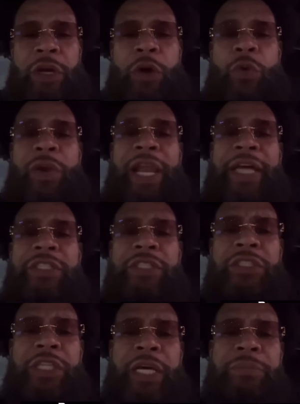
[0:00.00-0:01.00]

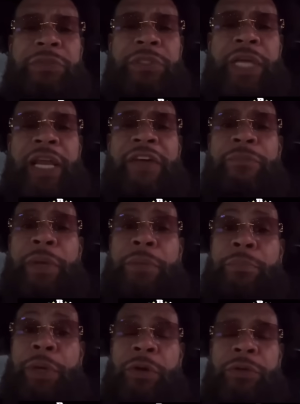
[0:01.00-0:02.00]
relationships that have been
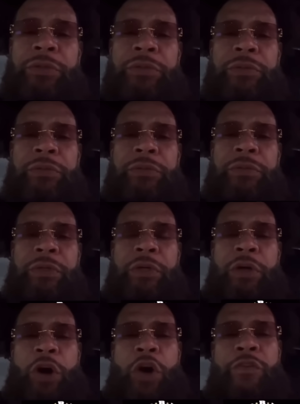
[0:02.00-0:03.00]
built
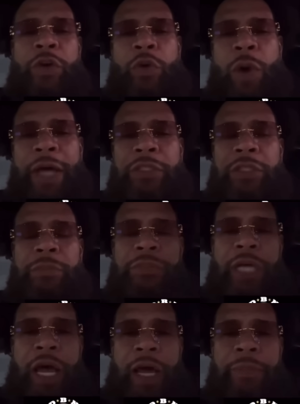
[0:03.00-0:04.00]
over quite some time.